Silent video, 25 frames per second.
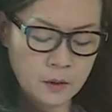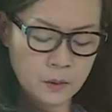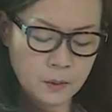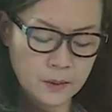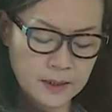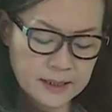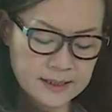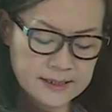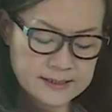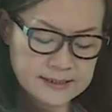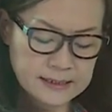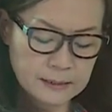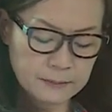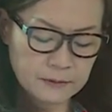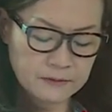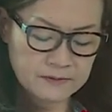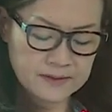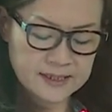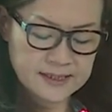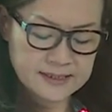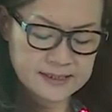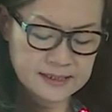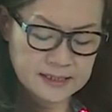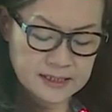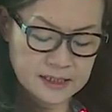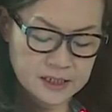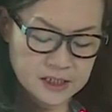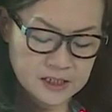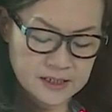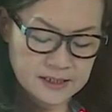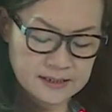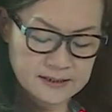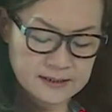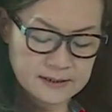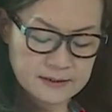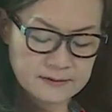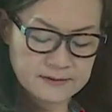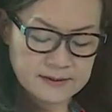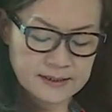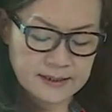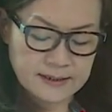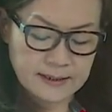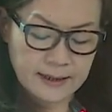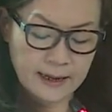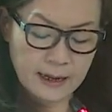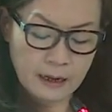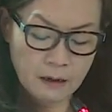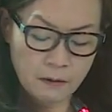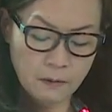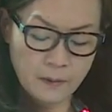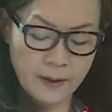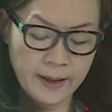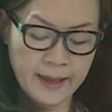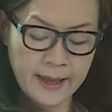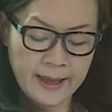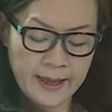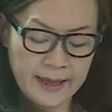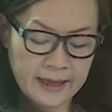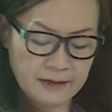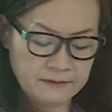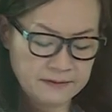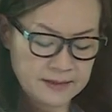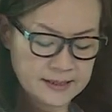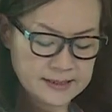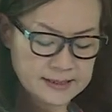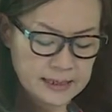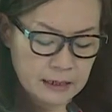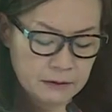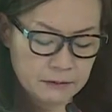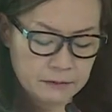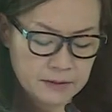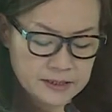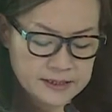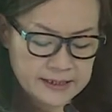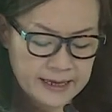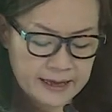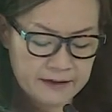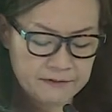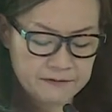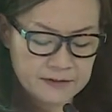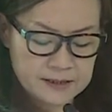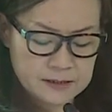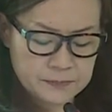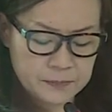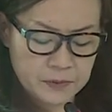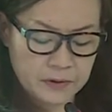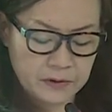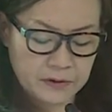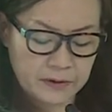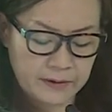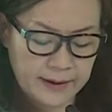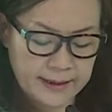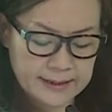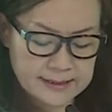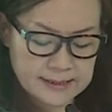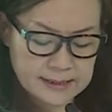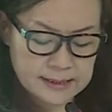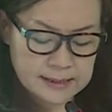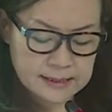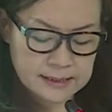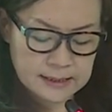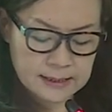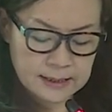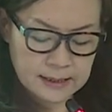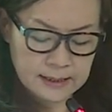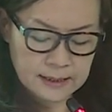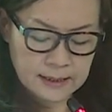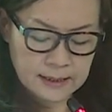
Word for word: What are some of these initiatives and how have these outreach efforts progressed?